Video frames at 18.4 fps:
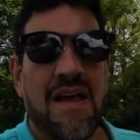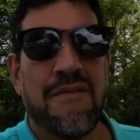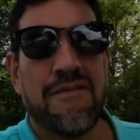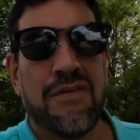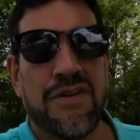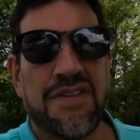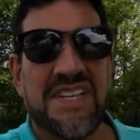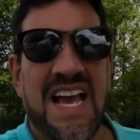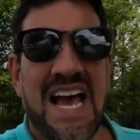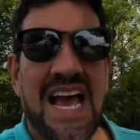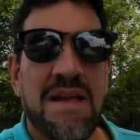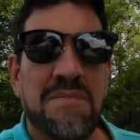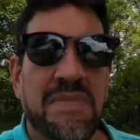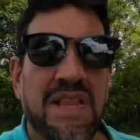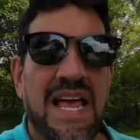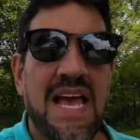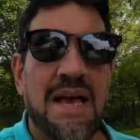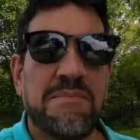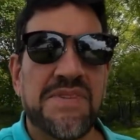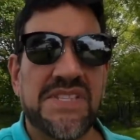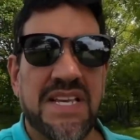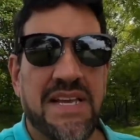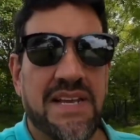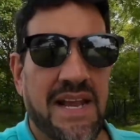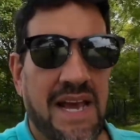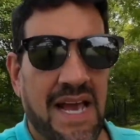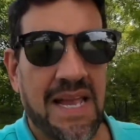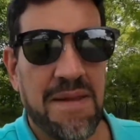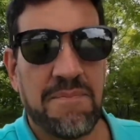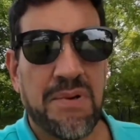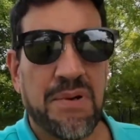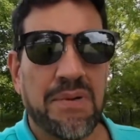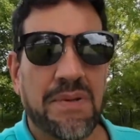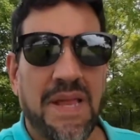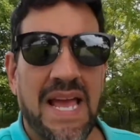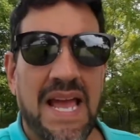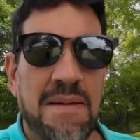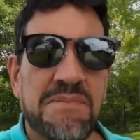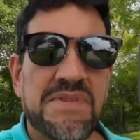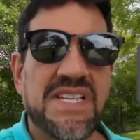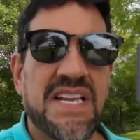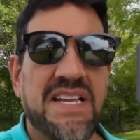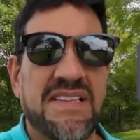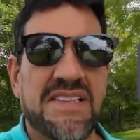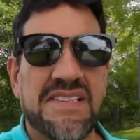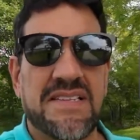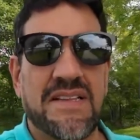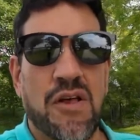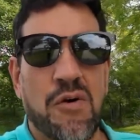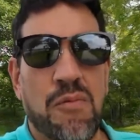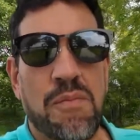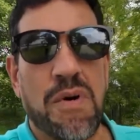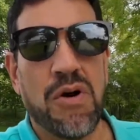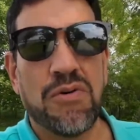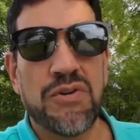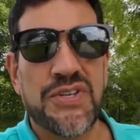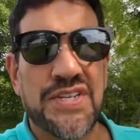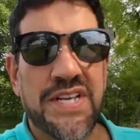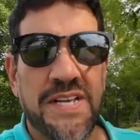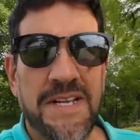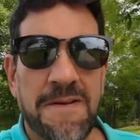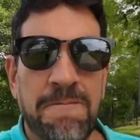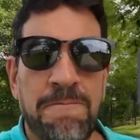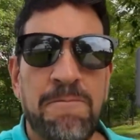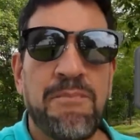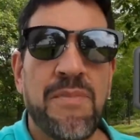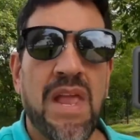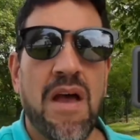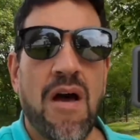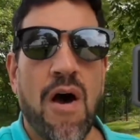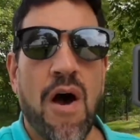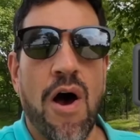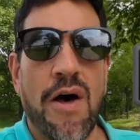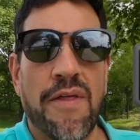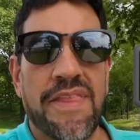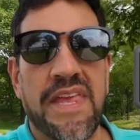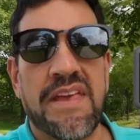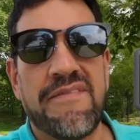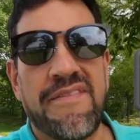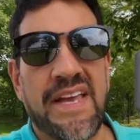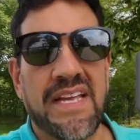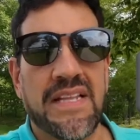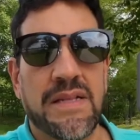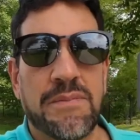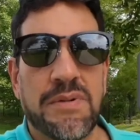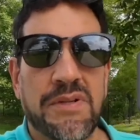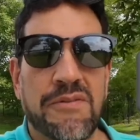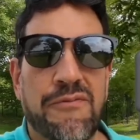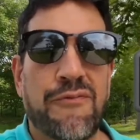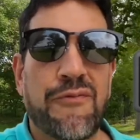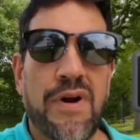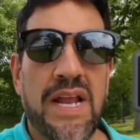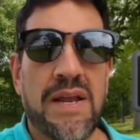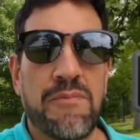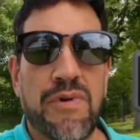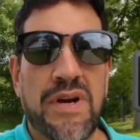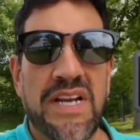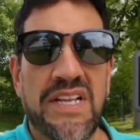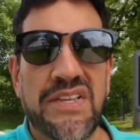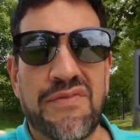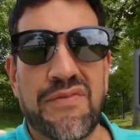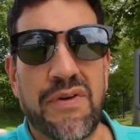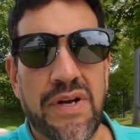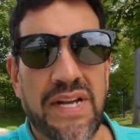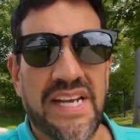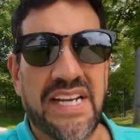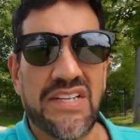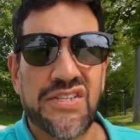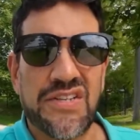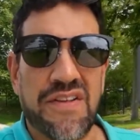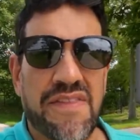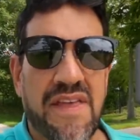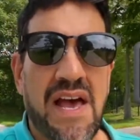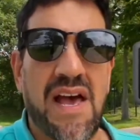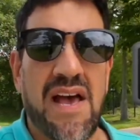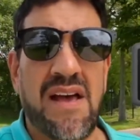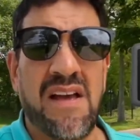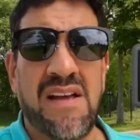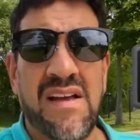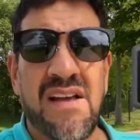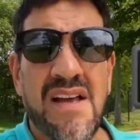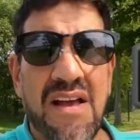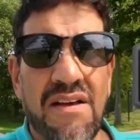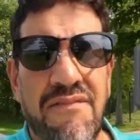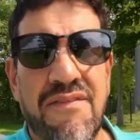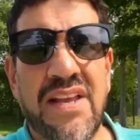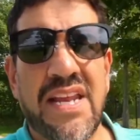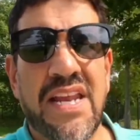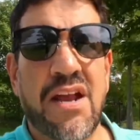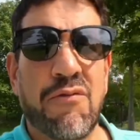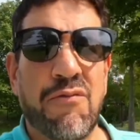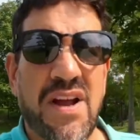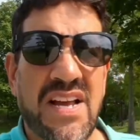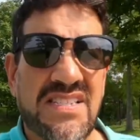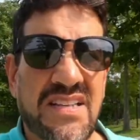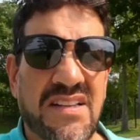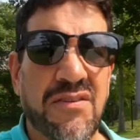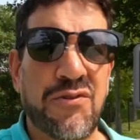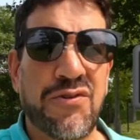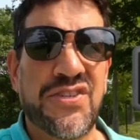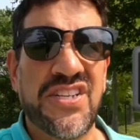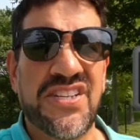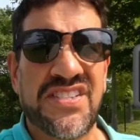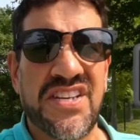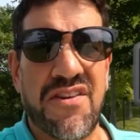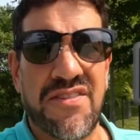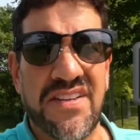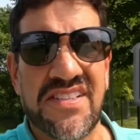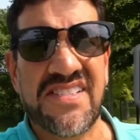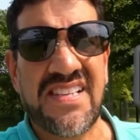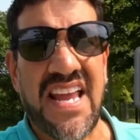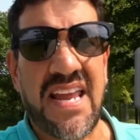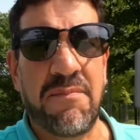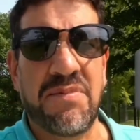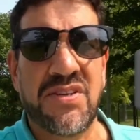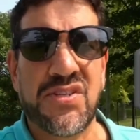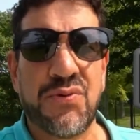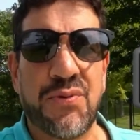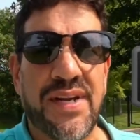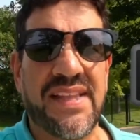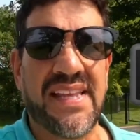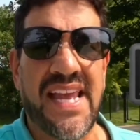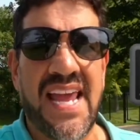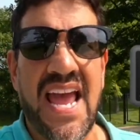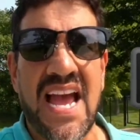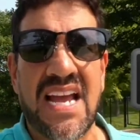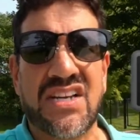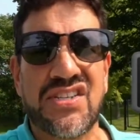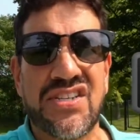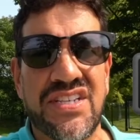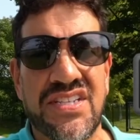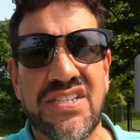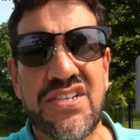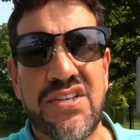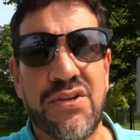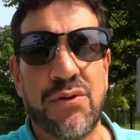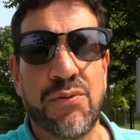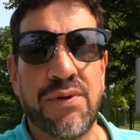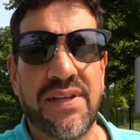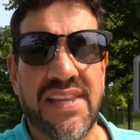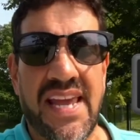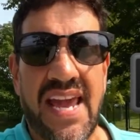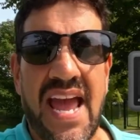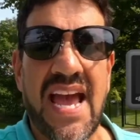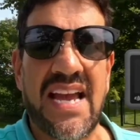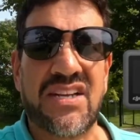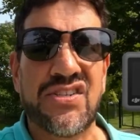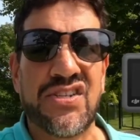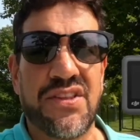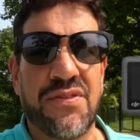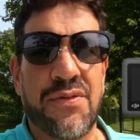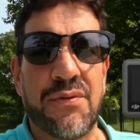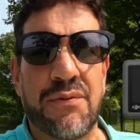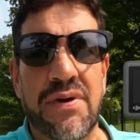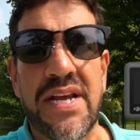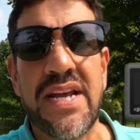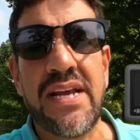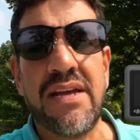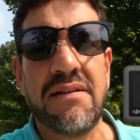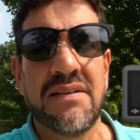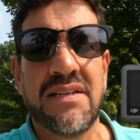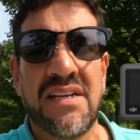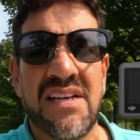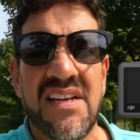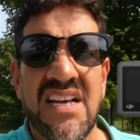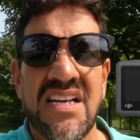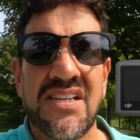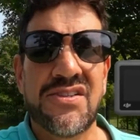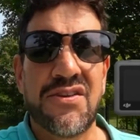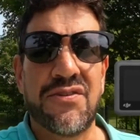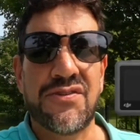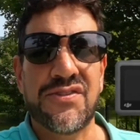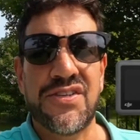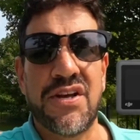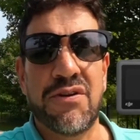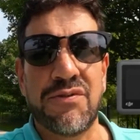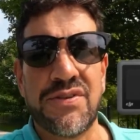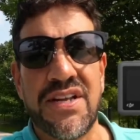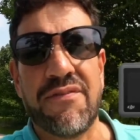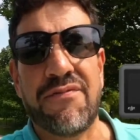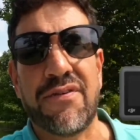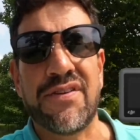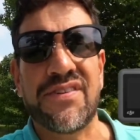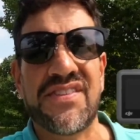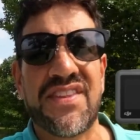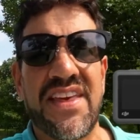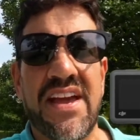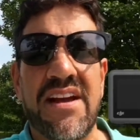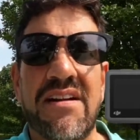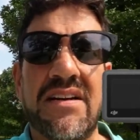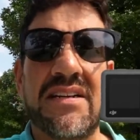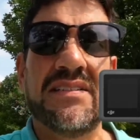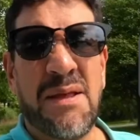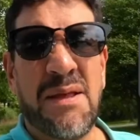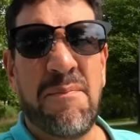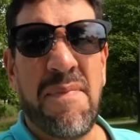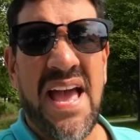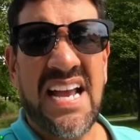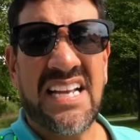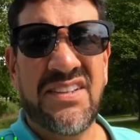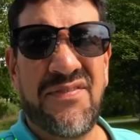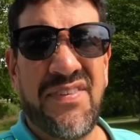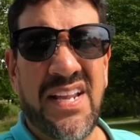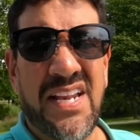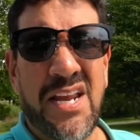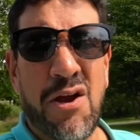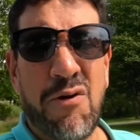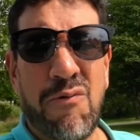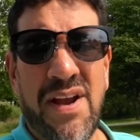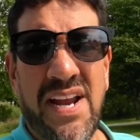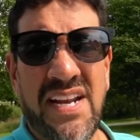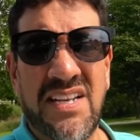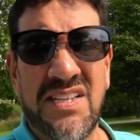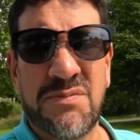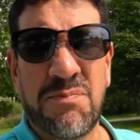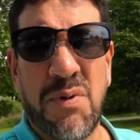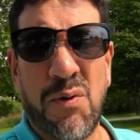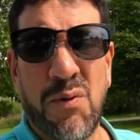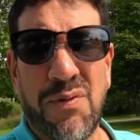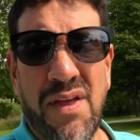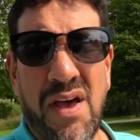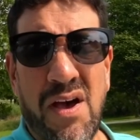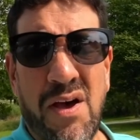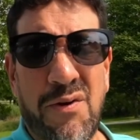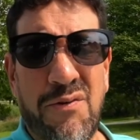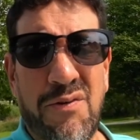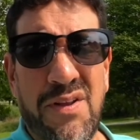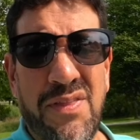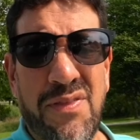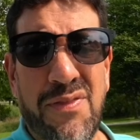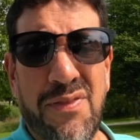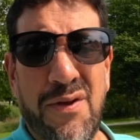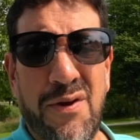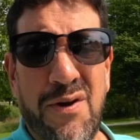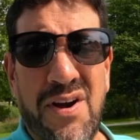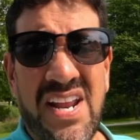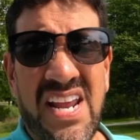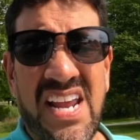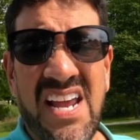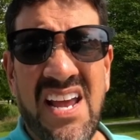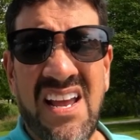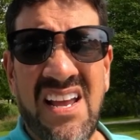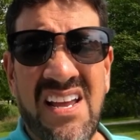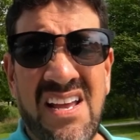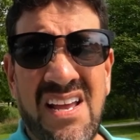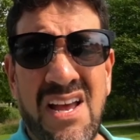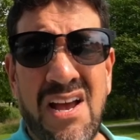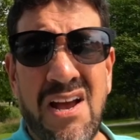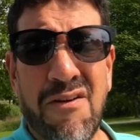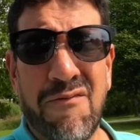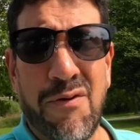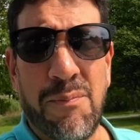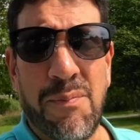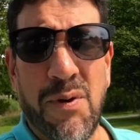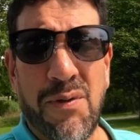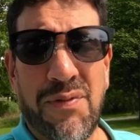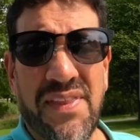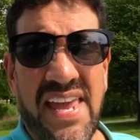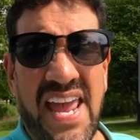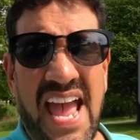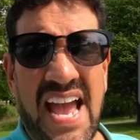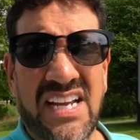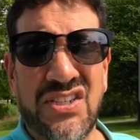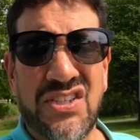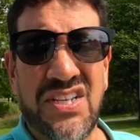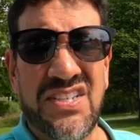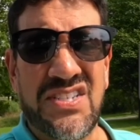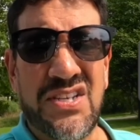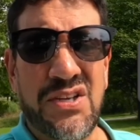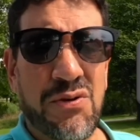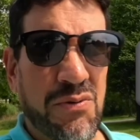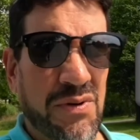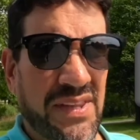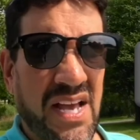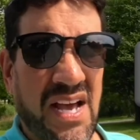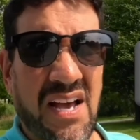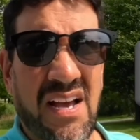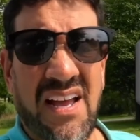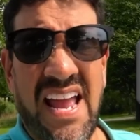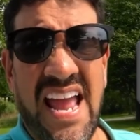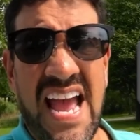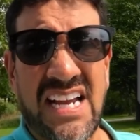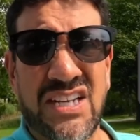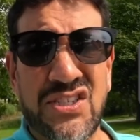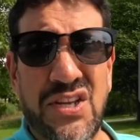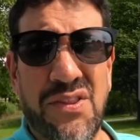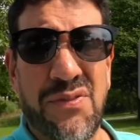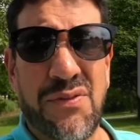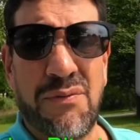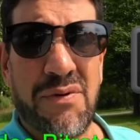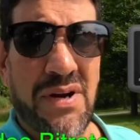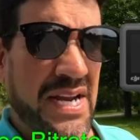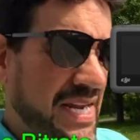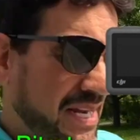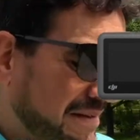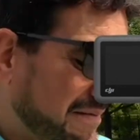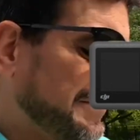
For time-lapse and hyperlapse and slow motion, all the available frame rates for each of the video resolutions are the same between the Action 2 and the Action 3, so there's no difference there. max video rate is both 130 for both the Action 2 and the Action 3.